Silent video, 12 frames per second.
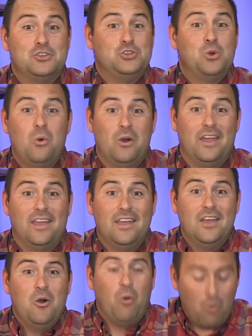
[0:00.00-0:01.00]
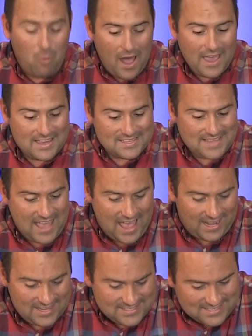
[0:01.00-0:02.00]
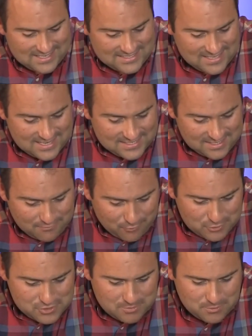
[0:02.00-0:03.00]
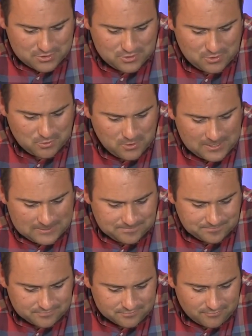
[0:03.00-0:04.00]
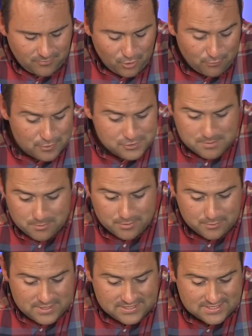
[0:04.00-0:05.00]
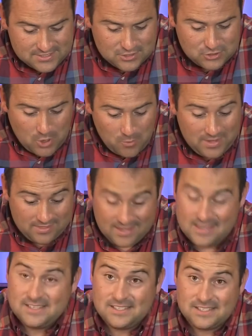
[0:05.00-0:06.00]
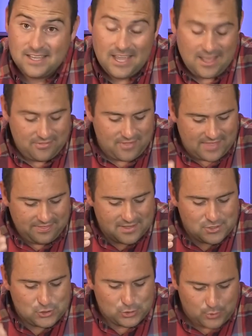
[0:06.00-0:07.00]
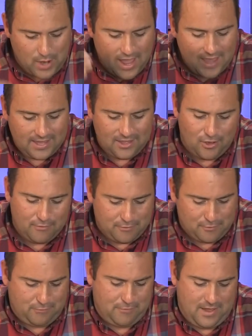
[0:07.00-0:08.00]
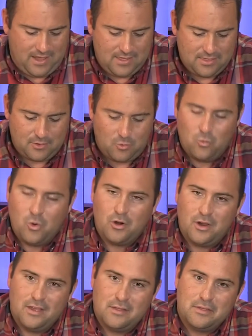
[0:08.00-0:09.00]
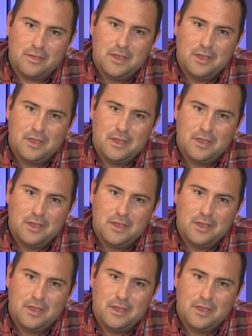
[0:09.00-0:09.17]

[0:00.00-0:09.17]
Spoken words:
joy. Well, why is that? He says this in verse number 2, or verse number 3, he says, "Knowing this, that the trying of your faith worketh